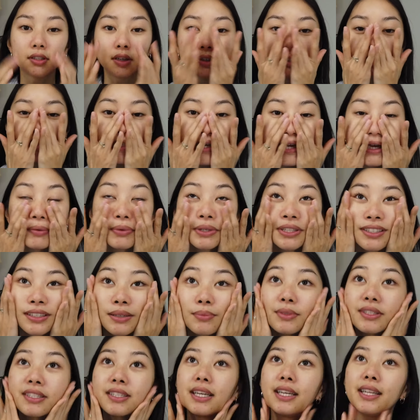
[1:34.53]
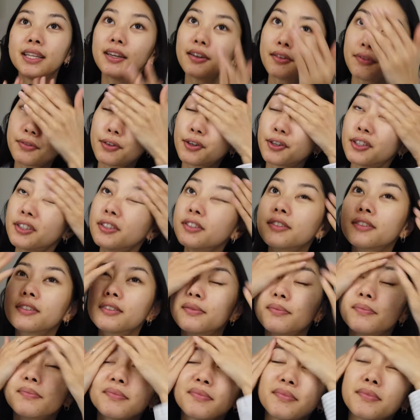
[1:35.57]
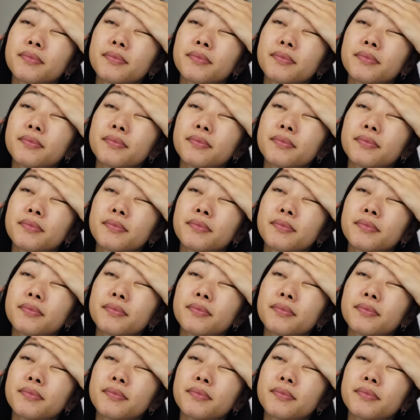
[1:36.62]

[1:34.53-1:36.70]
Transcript: start the day with some skincare first.